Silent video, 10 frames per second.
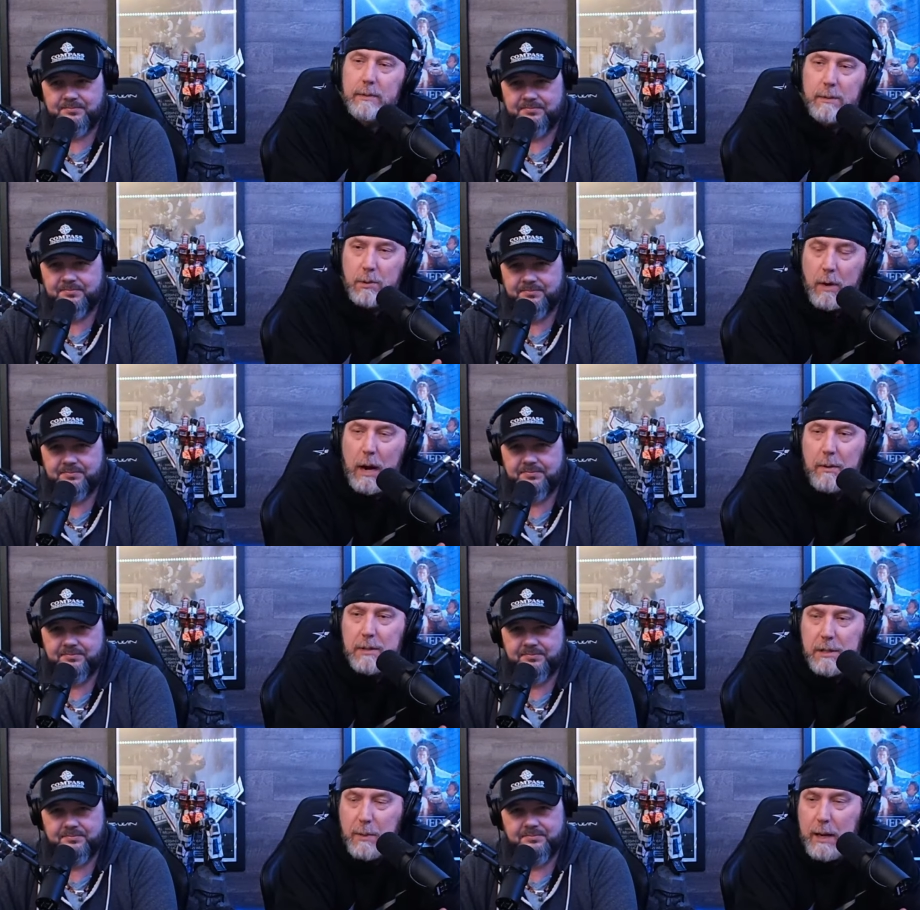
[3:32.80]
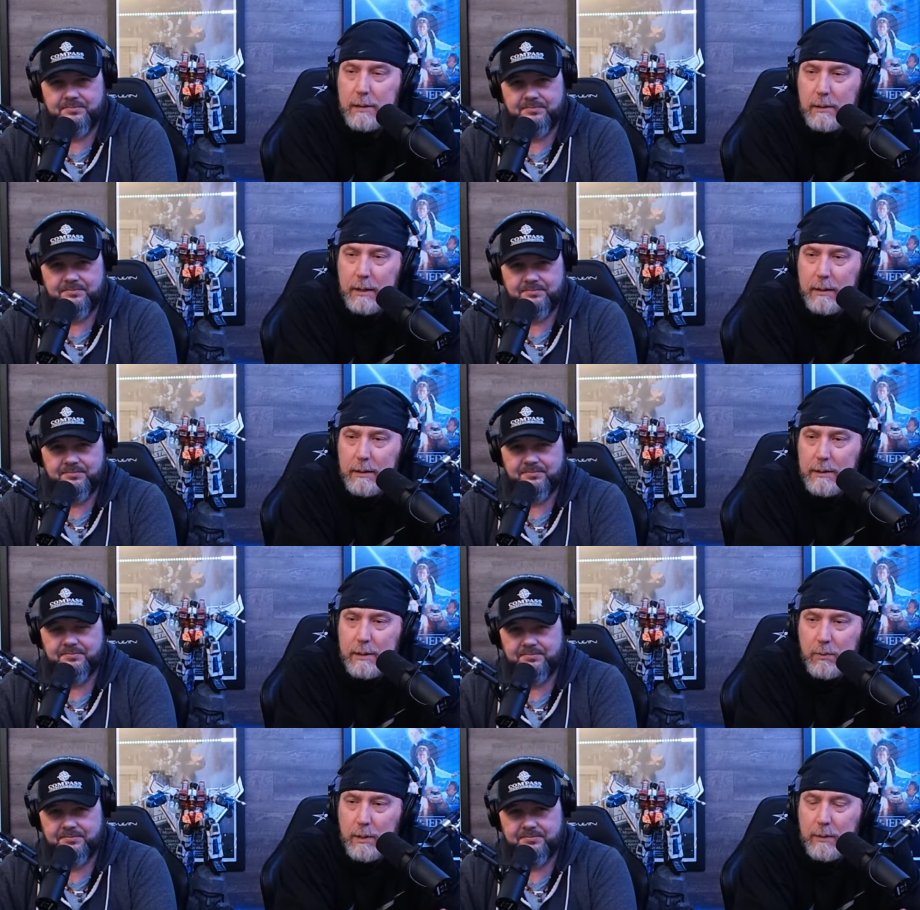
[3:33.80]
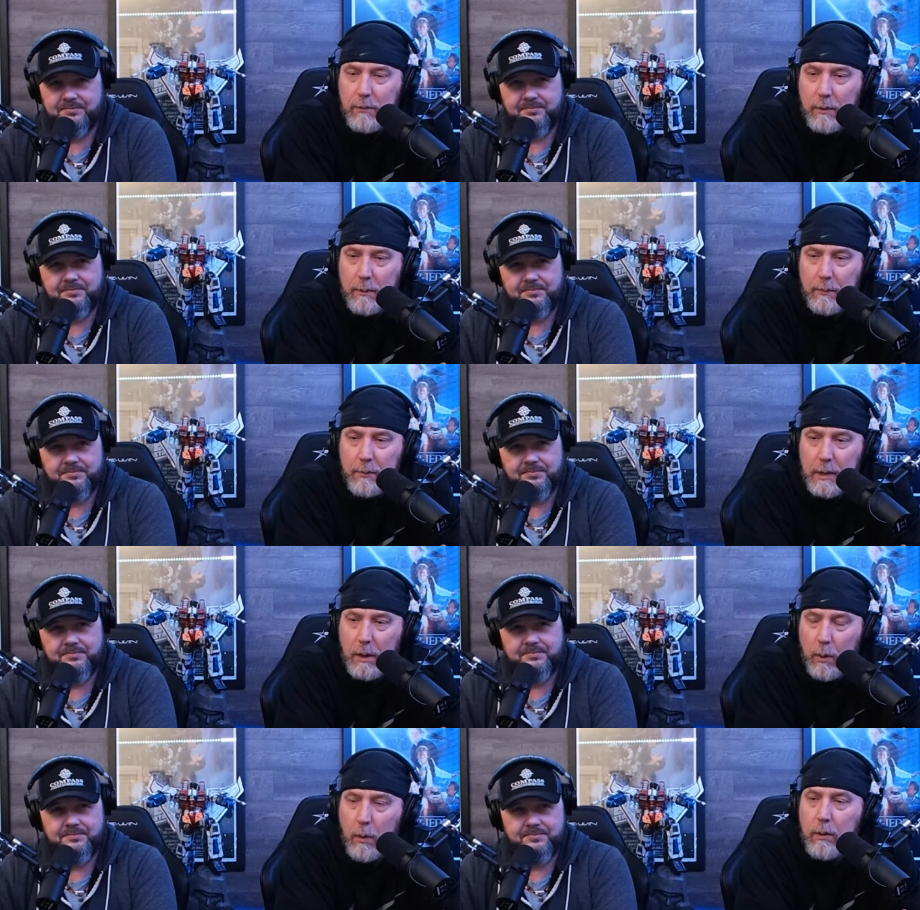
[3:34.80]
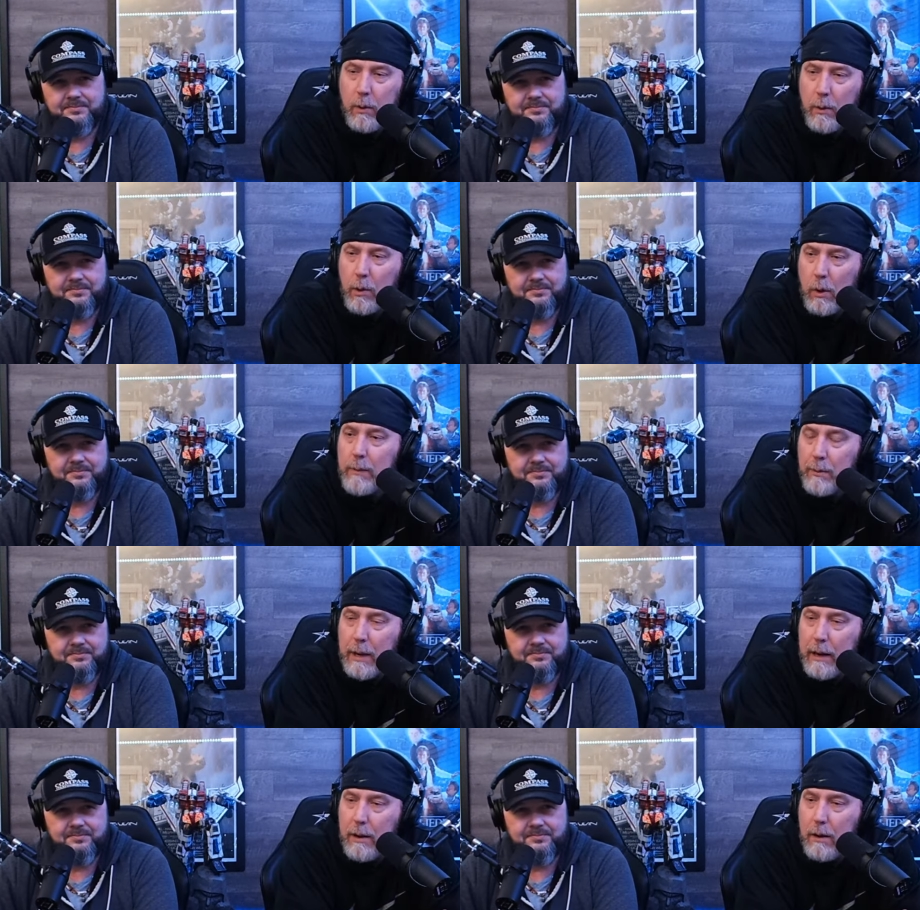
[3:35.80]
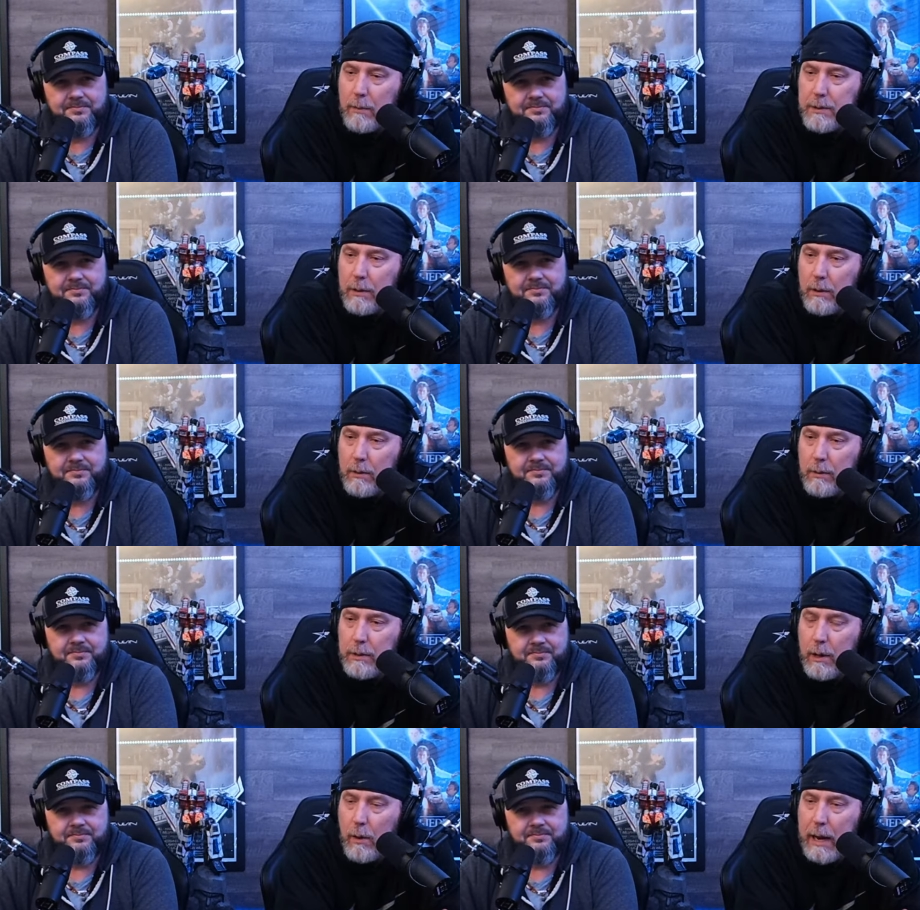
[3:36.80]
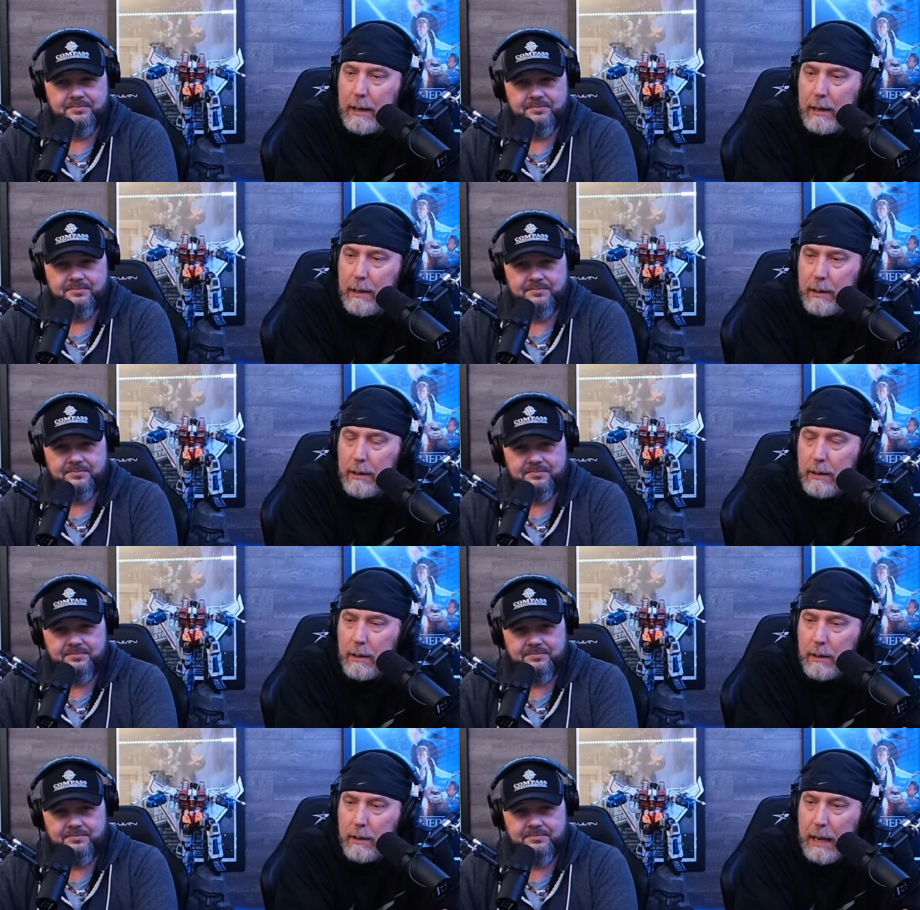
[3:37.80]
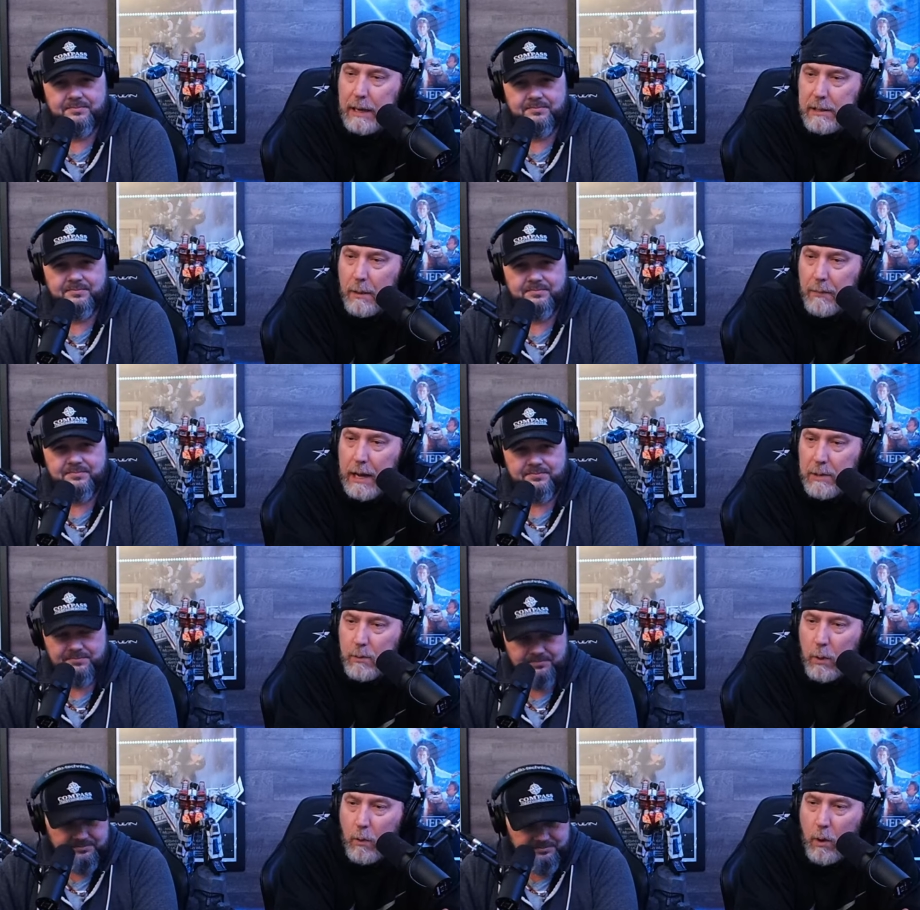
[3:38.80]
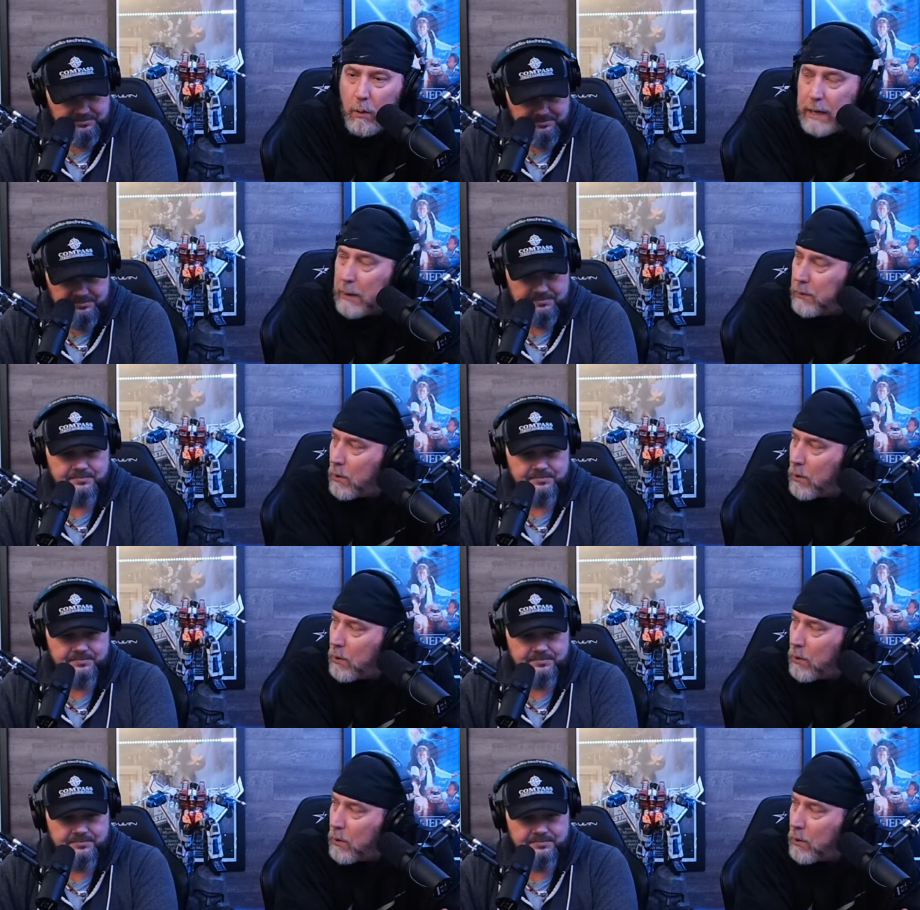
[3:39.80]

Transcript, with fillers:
Speaker 1: subscribers especially, and it just went from you know we were we were creeping back up to you know 80, 80 something thousand where we were when Game of